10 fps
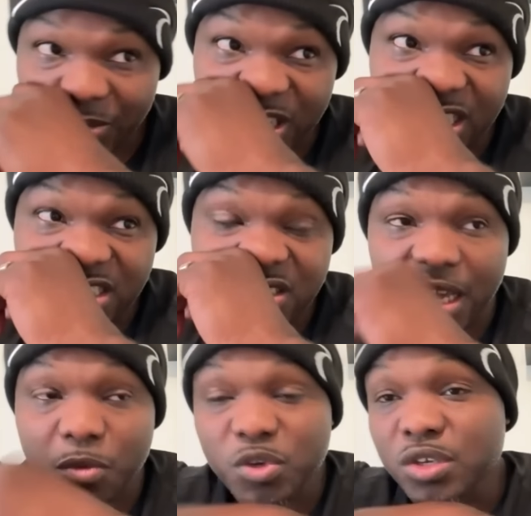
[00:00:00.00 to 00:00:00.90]
because
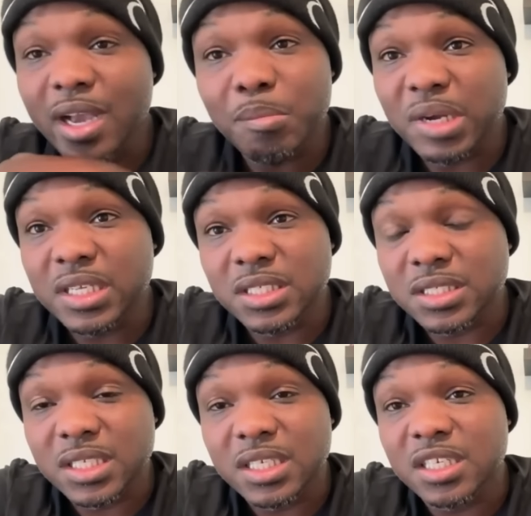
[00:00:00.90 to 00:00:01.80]
like when you got money
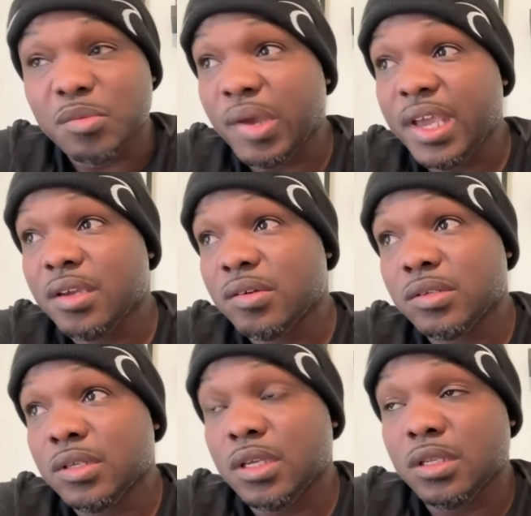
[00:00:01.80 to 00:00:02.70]
just sitting in the bank
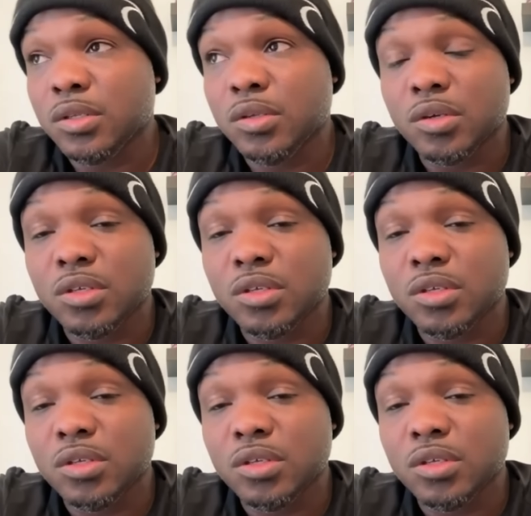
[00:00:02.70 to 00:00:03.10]
and you know,